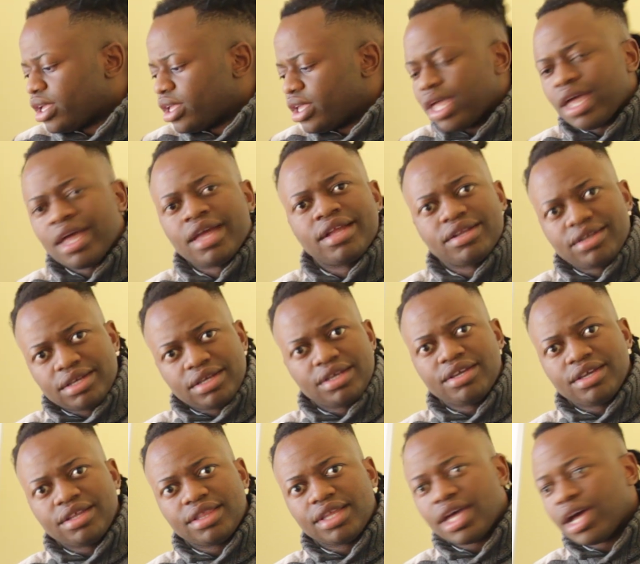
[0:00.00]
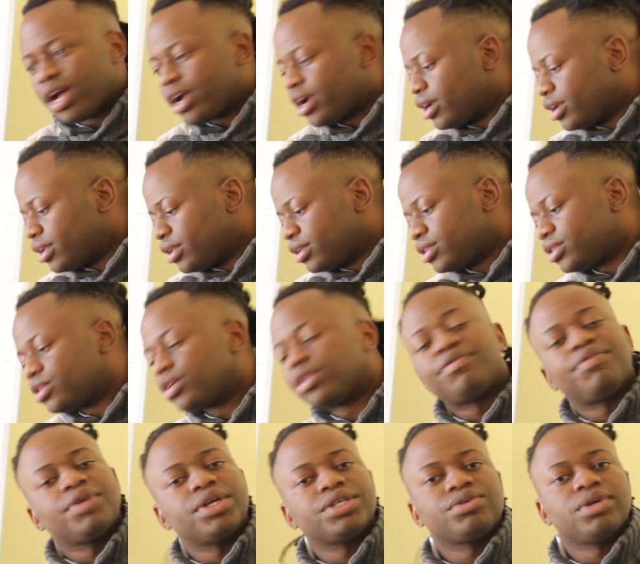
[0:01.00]
And here they are. So the
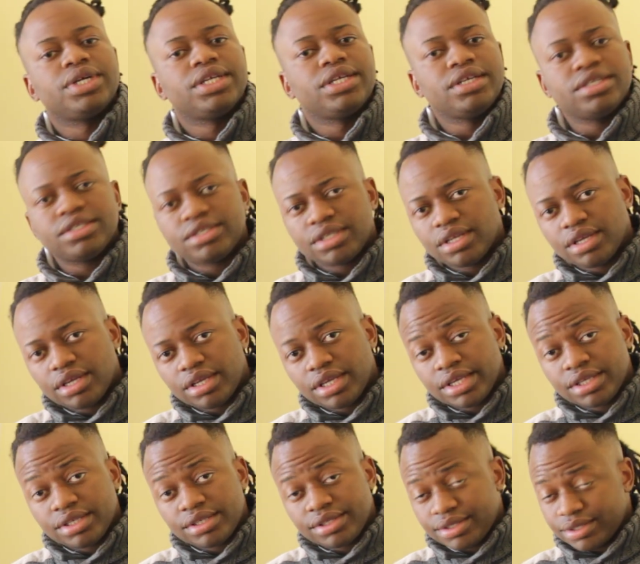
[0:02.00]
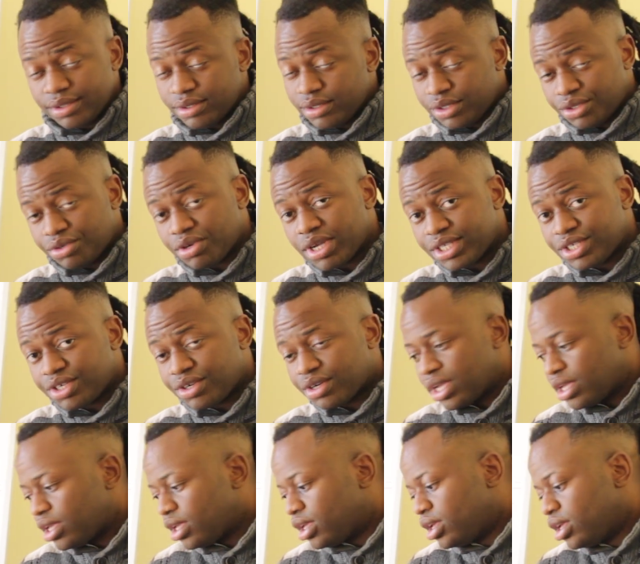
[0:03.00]
first one is treasury.
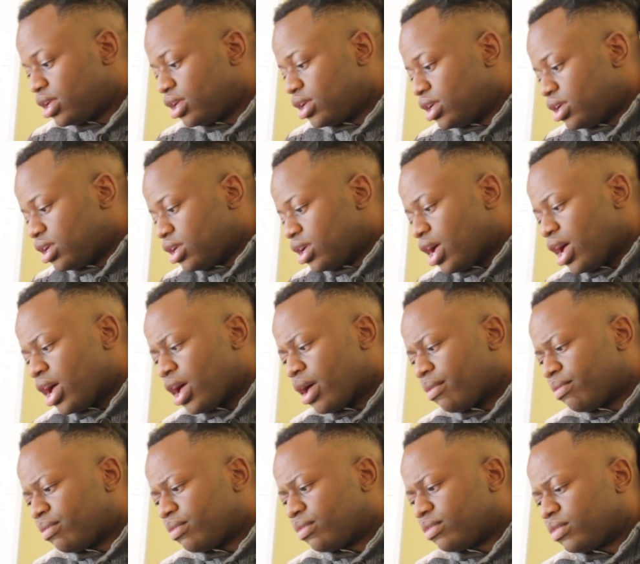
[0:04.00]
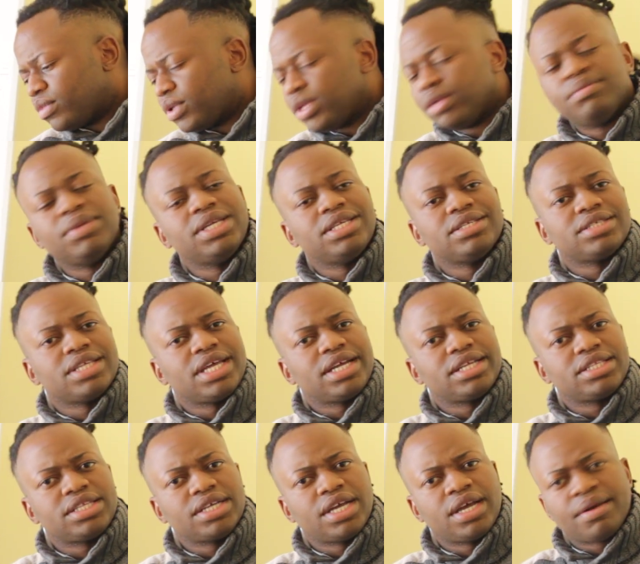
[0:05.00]
It means
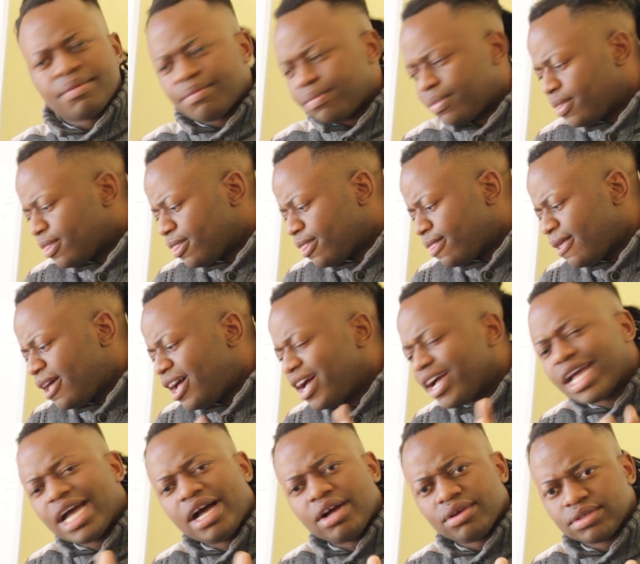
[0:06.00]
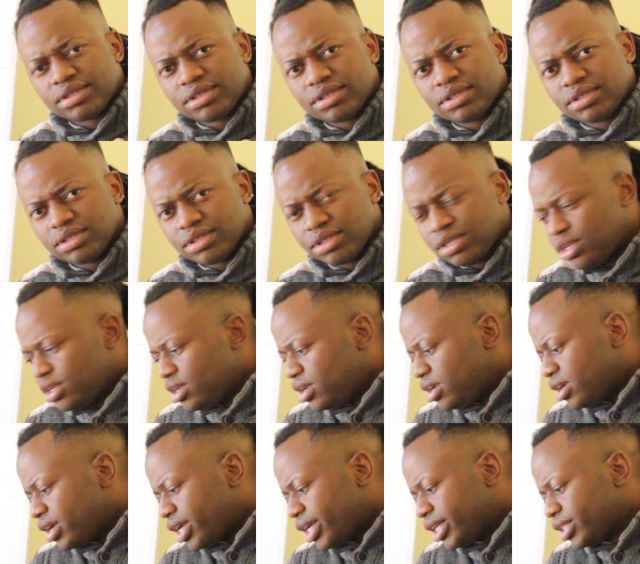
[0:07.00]
that accounts,
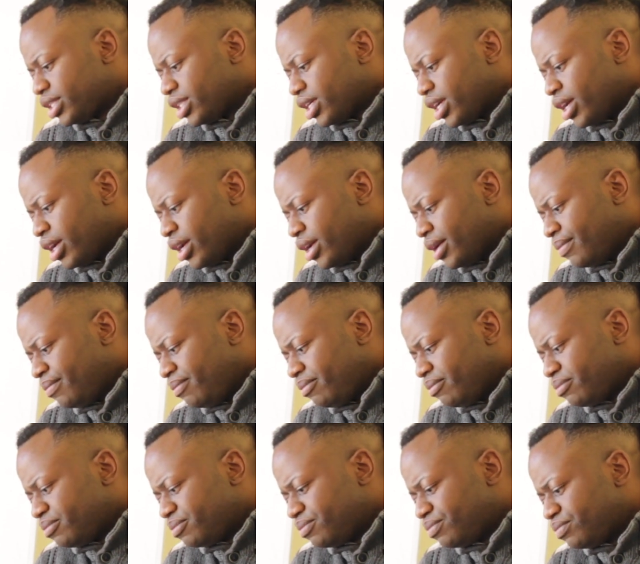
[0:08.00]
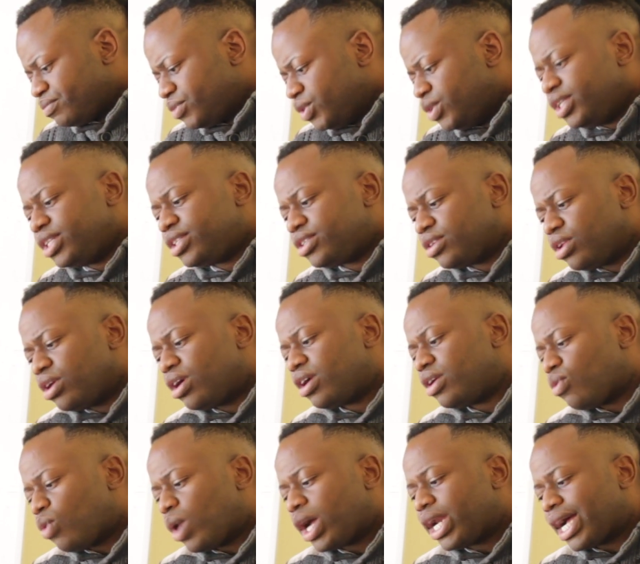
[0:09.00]
right? You need to
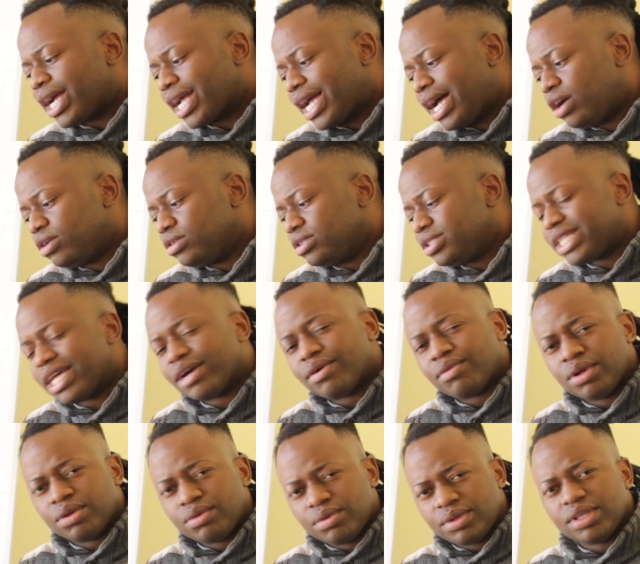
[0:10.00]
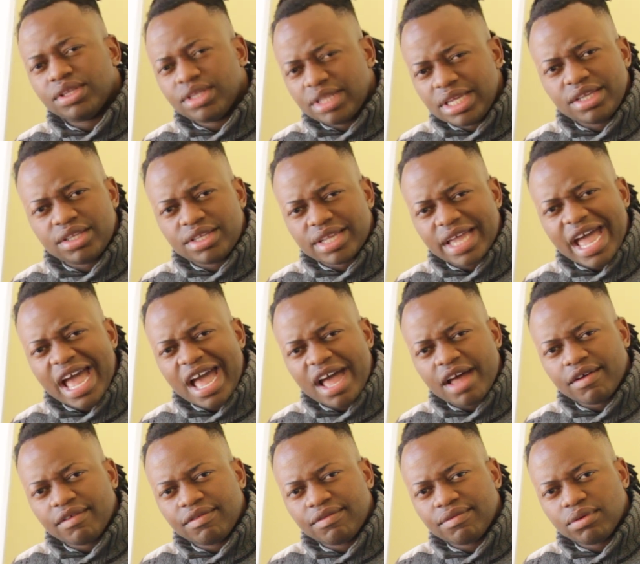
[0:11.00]
learn what accounts that will need to
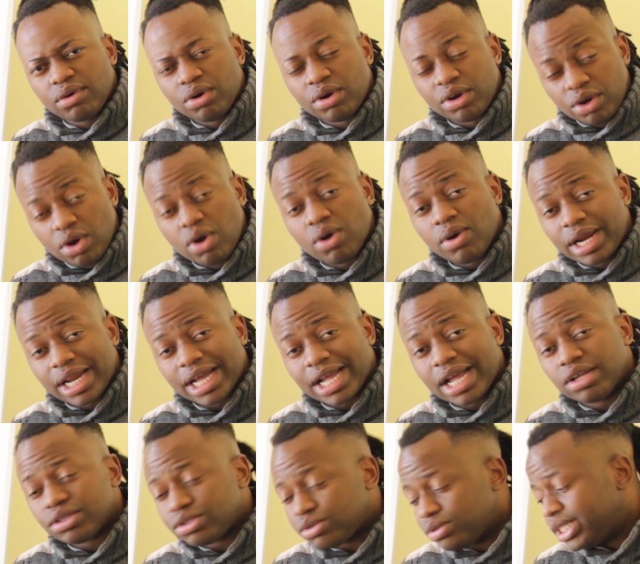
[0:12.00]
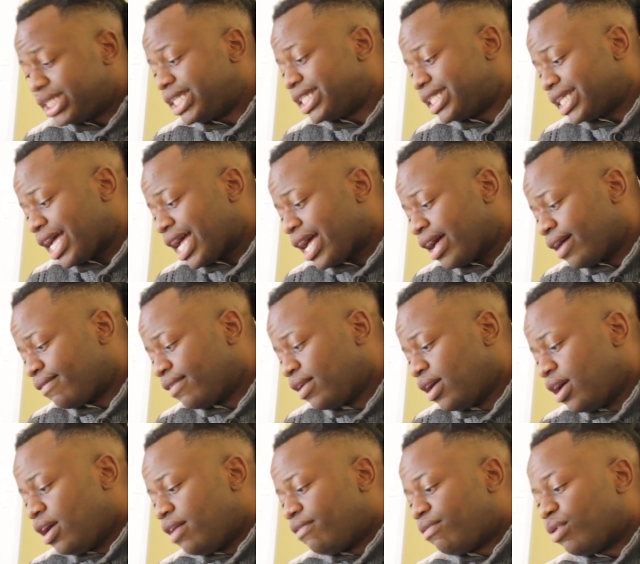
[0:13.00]
have, or know what accounts will need to have
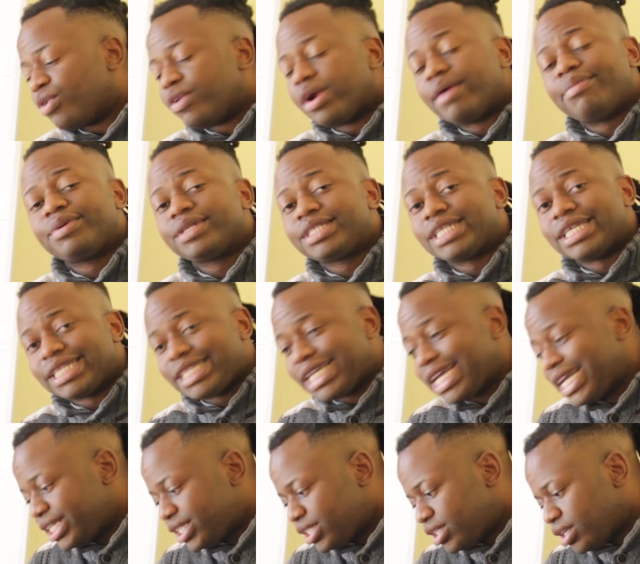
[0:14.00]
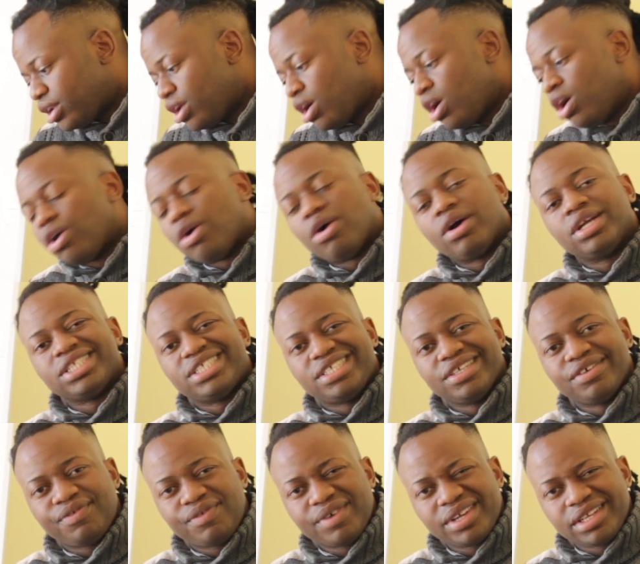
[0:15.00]
for representation on
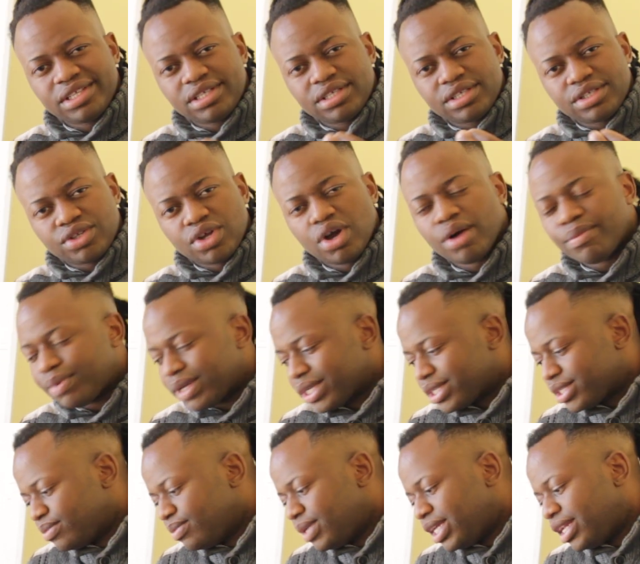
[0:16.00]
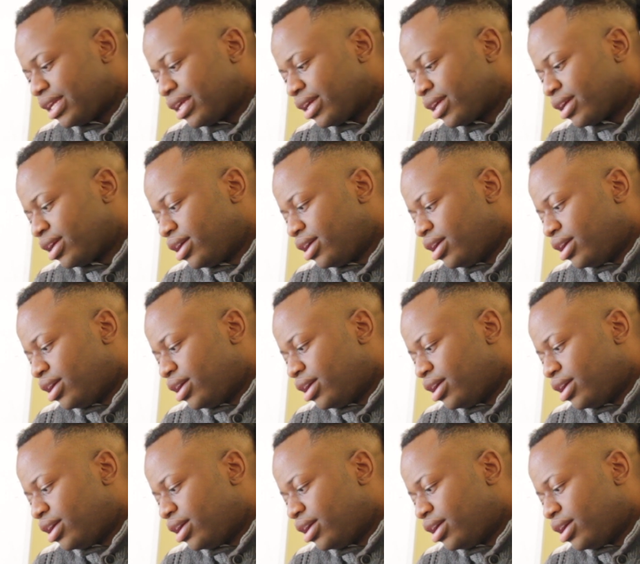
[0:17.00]
different topics, meaning